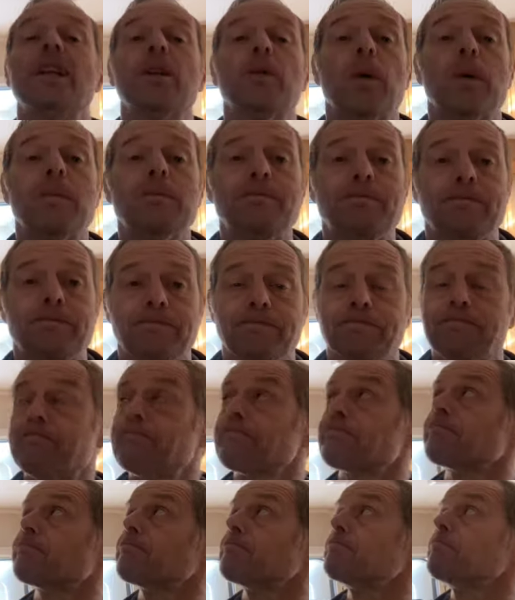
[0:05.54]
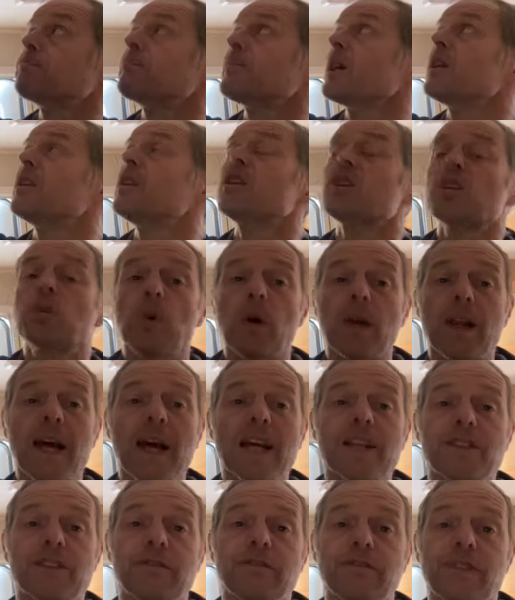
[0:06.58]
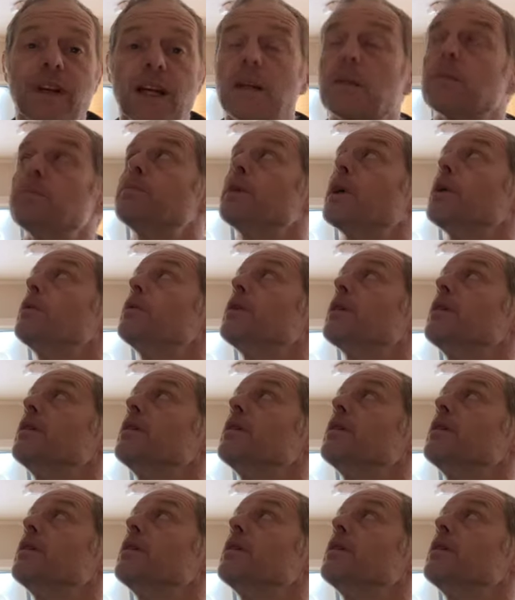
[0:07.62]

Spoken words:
one. And this one has in fact broken.